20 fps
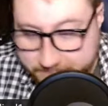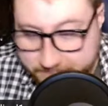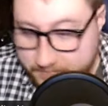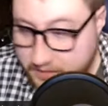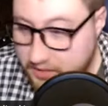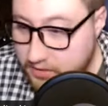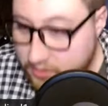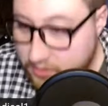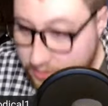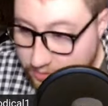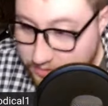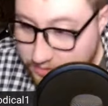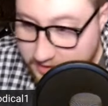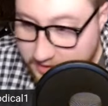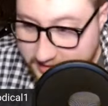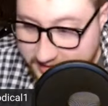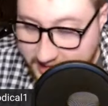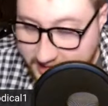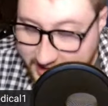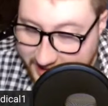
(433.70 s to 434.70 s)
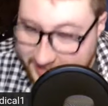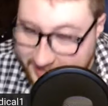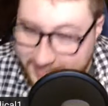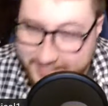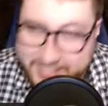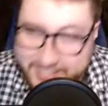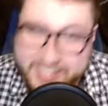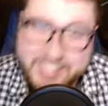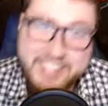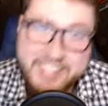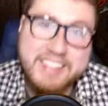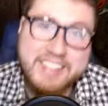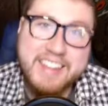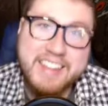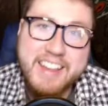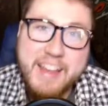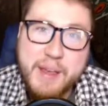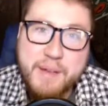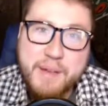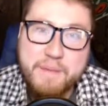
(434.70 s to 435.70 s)
Who's to say?
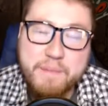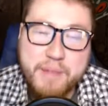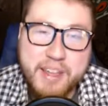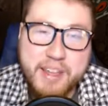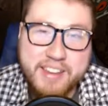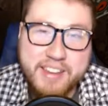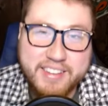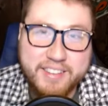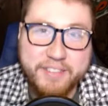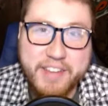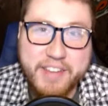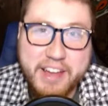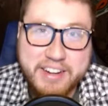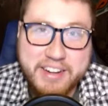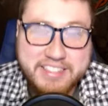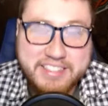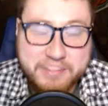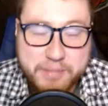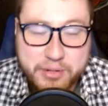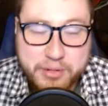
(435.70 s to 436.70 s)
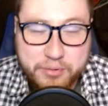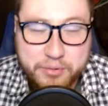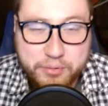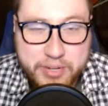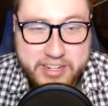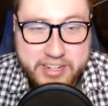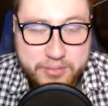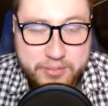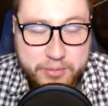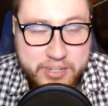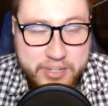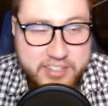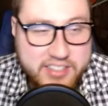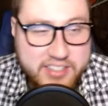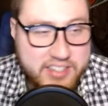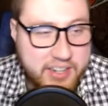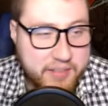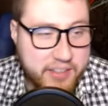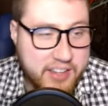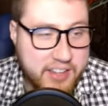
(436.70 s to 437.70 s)
The Falcons have been a weird
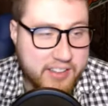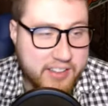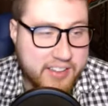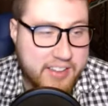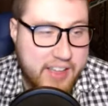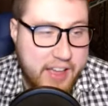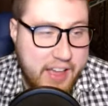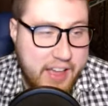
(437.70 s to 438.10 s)
team lately.